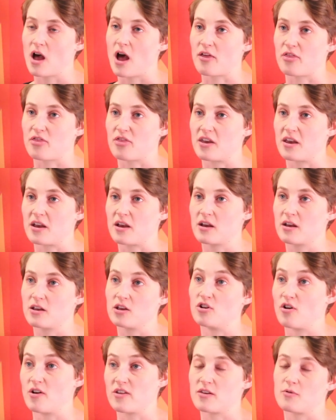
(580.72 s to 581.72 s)
I think
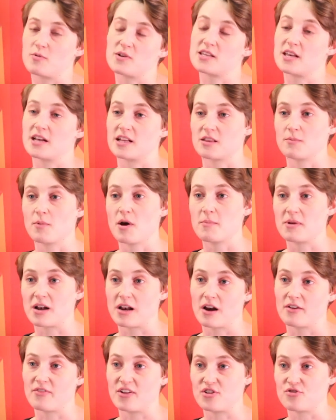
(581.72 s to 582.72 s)
we're seeing at the moment a
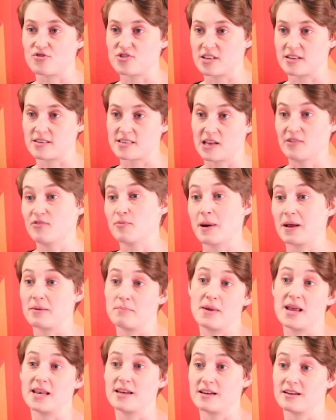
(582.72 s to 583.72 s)
lot of interesting stuff
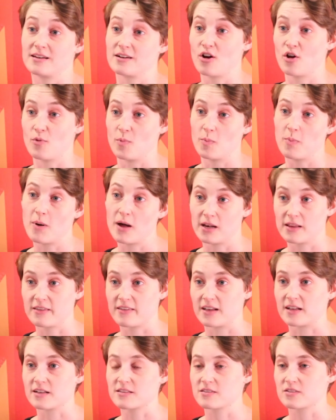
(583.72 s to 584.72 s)
about men in global
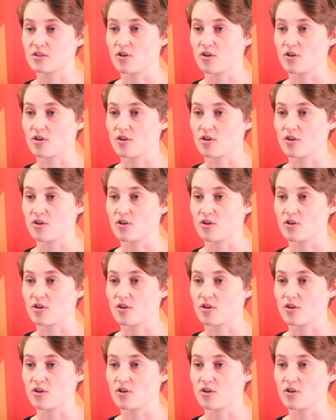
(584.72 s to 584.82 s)
politics.